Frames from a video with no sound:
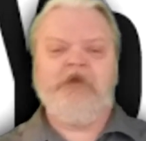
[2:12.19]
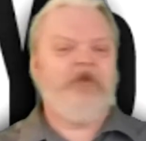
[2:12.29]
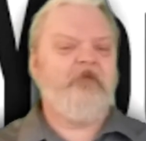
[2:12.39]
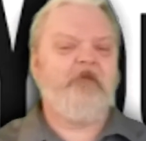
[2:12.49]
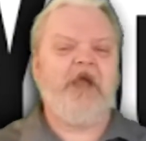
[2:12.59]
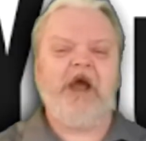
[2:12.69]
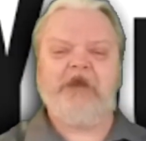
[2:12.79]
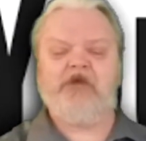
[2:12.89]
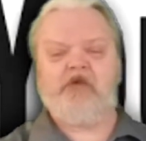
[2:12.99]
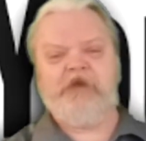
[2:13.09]
You've got
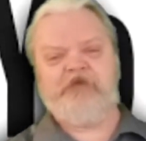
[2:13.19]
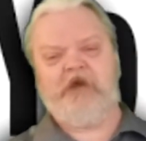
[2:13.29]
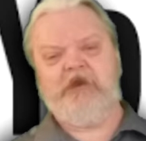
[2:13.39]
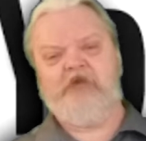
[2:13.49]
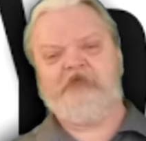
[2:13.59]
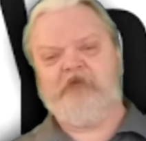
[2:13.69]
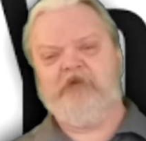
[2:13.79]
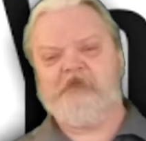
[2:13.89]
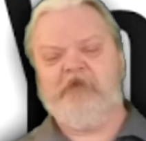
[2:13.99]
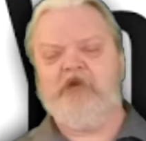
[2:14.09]
a great title for
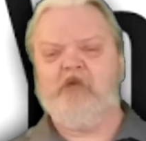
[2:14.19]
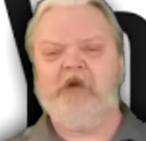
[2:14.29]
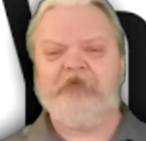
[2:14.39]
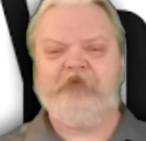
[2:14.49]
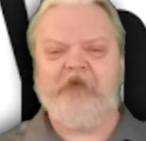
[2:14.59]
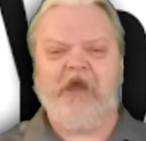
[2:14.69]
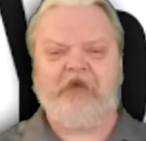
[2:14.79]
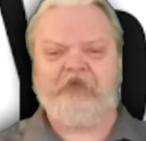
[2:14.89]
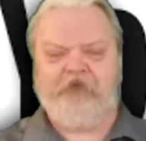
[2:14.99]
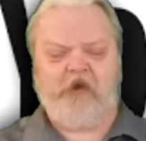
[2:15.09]
your video. What's
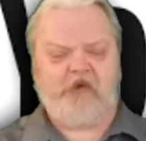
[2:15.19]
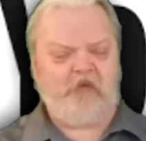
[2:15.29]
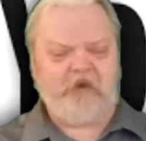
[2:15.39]
next, Dark?